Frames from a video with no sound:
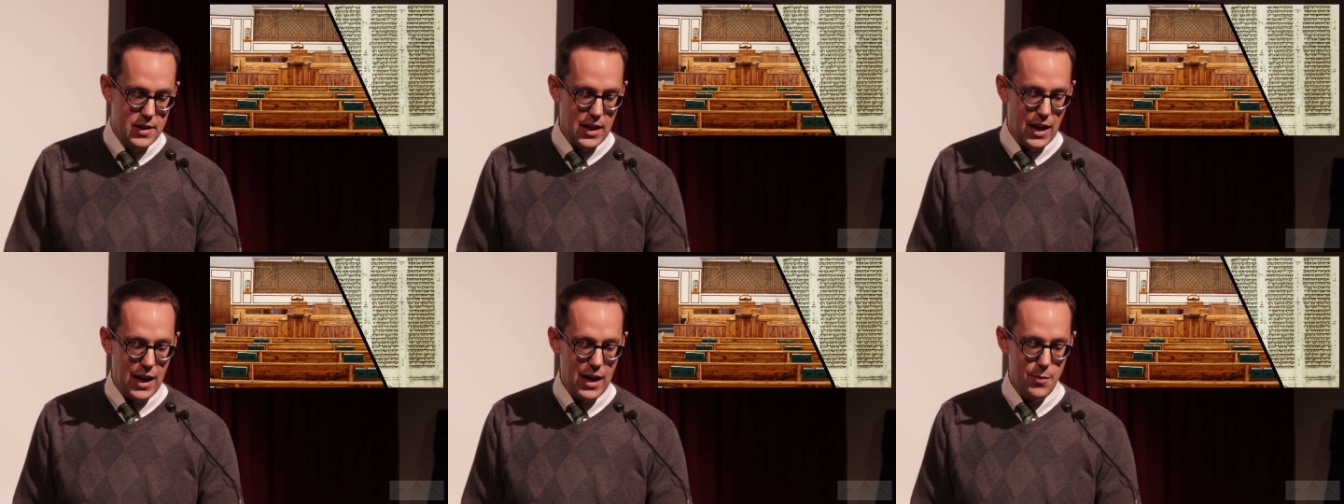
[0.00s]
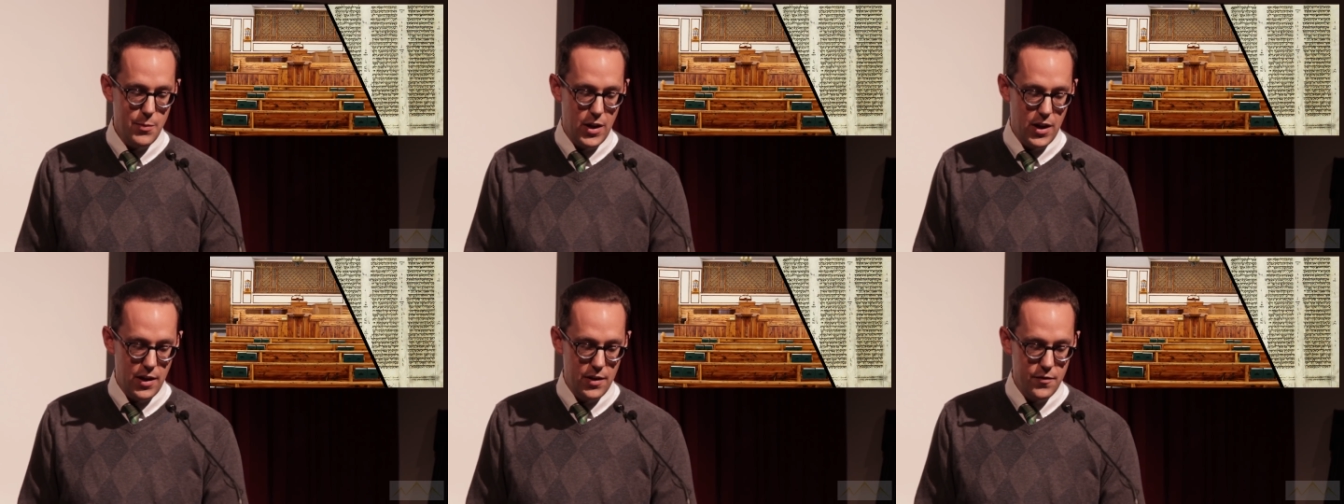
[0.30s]

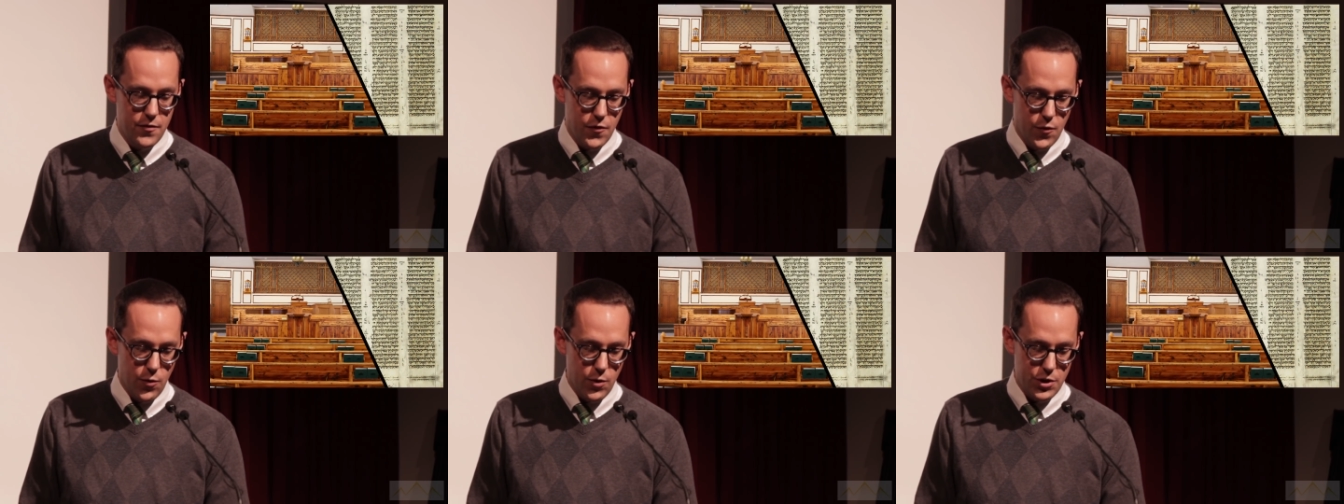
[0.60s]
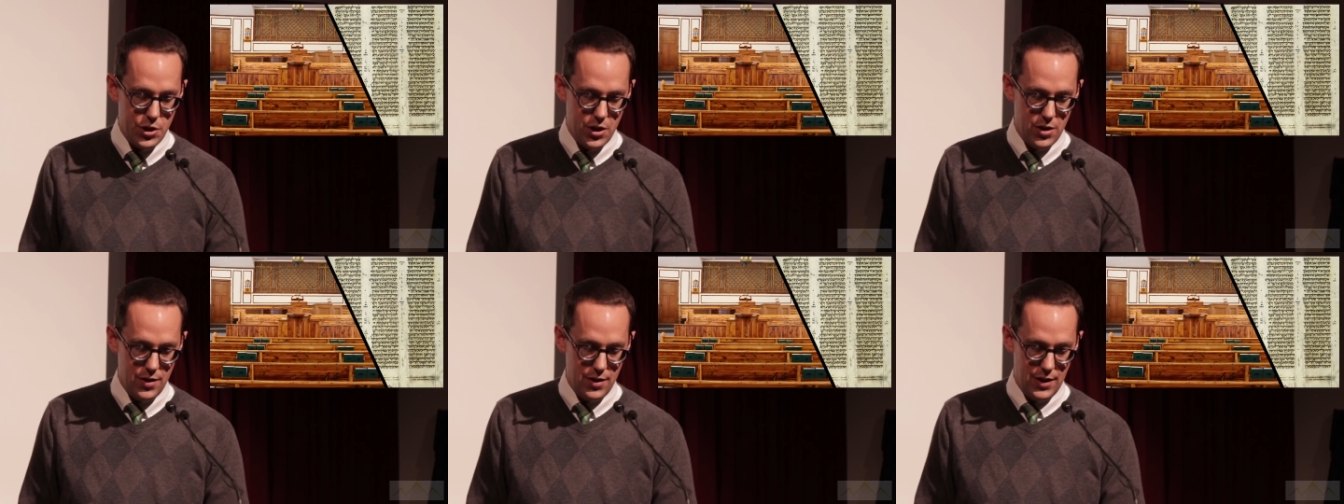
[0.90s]
Time,
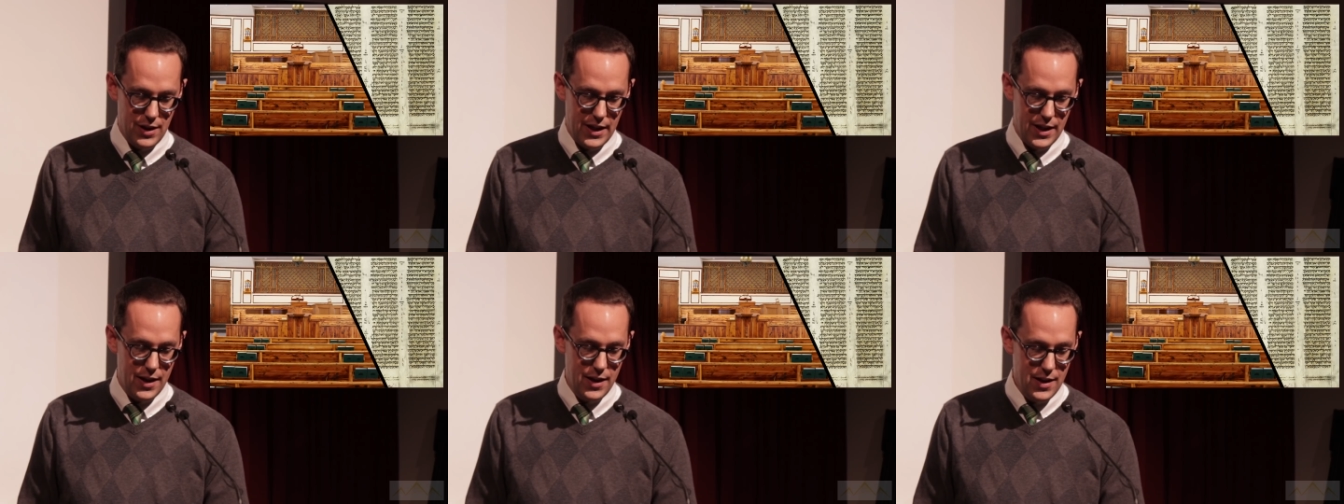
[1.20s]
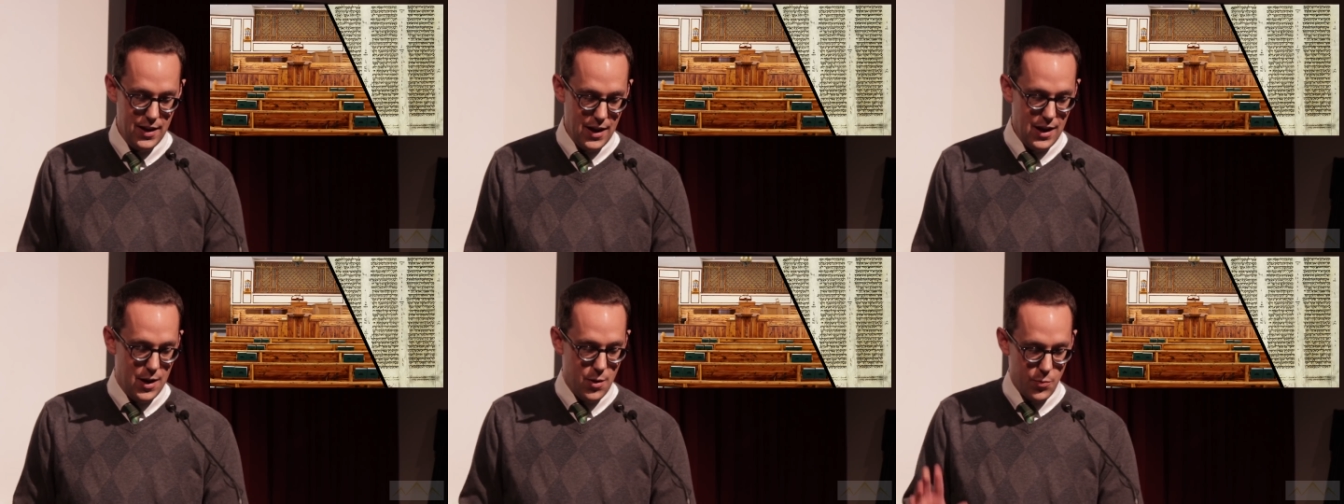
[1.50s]

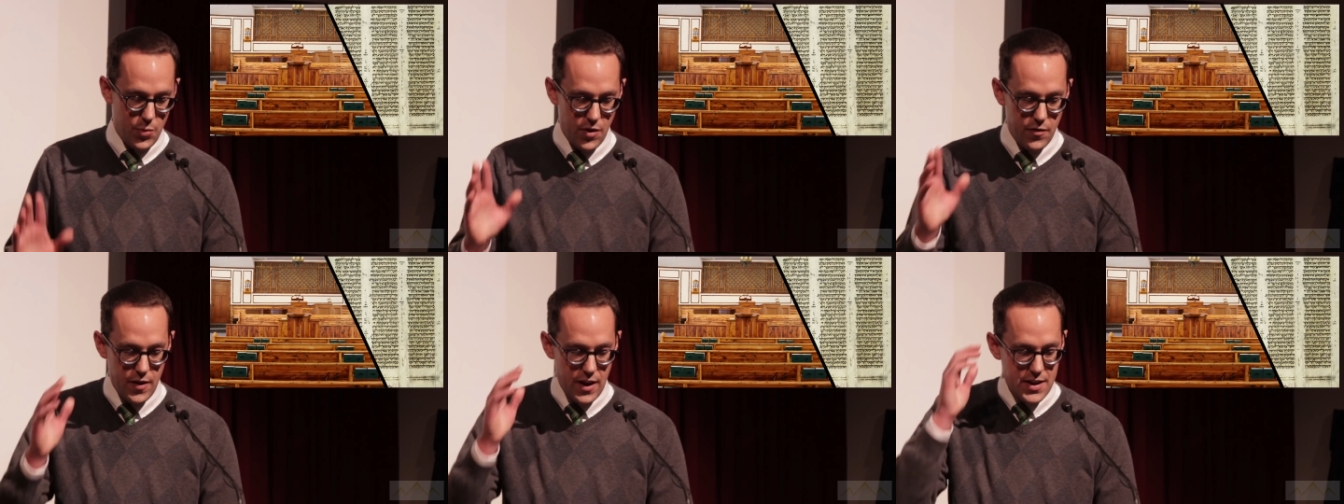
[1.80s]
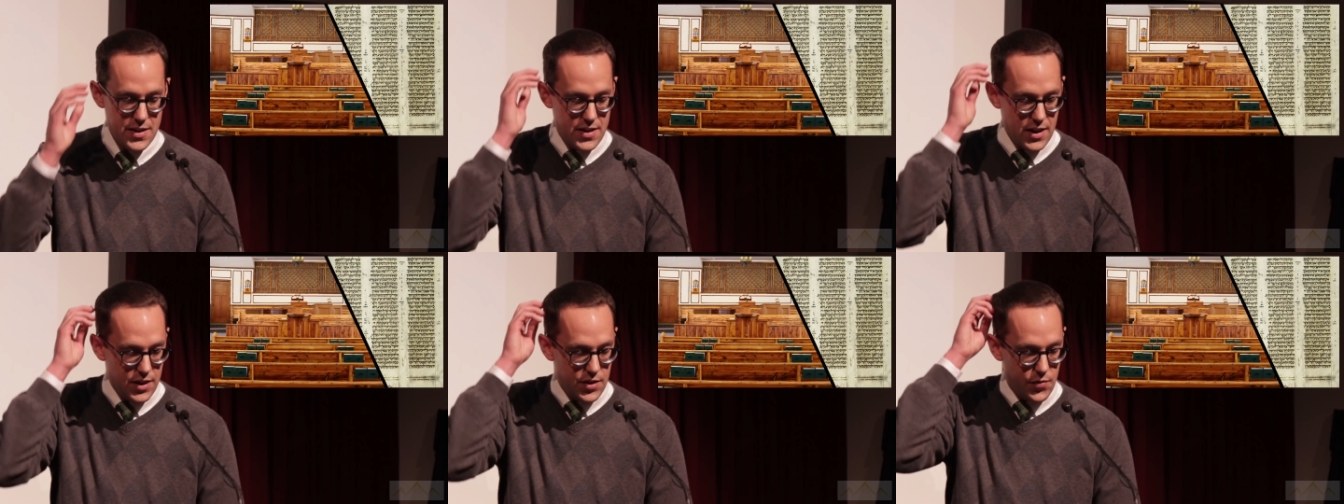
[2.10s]
unfortunately,
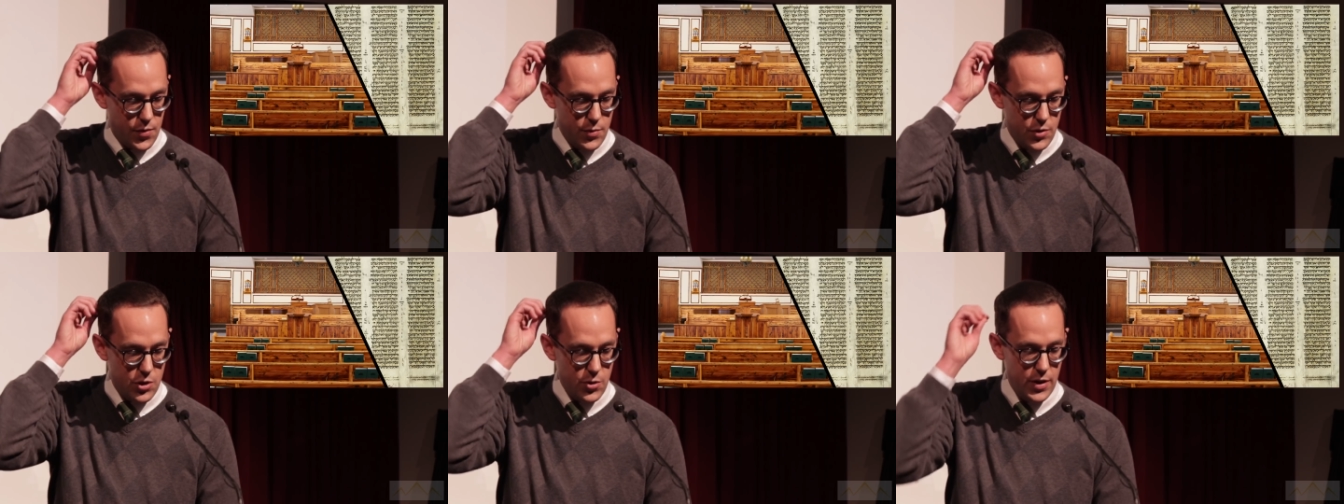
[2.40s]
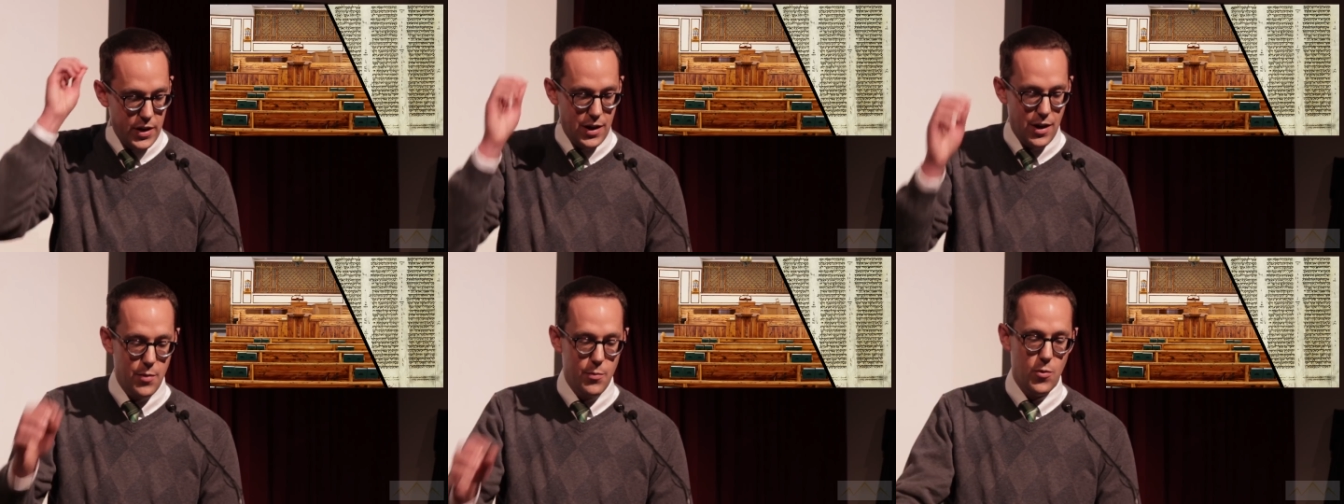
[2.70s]
prevents us from
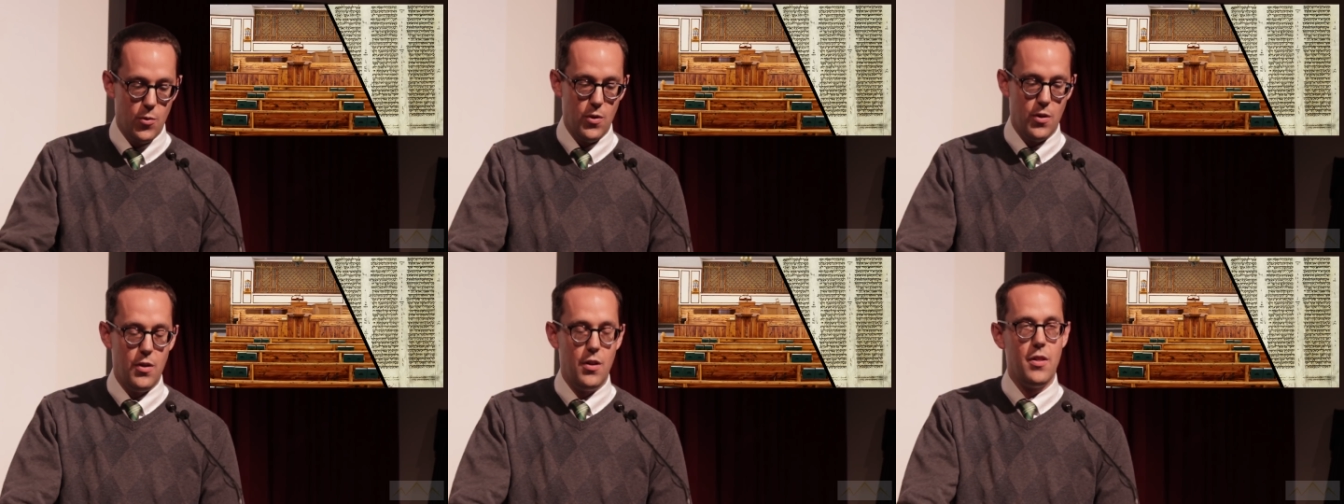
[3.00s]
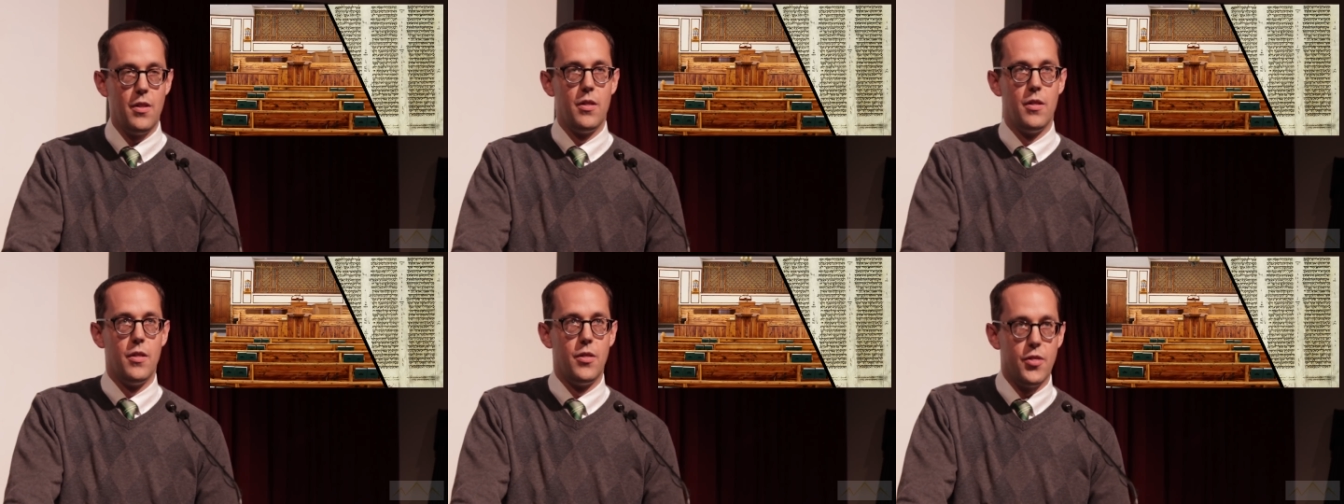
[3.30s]
doing a more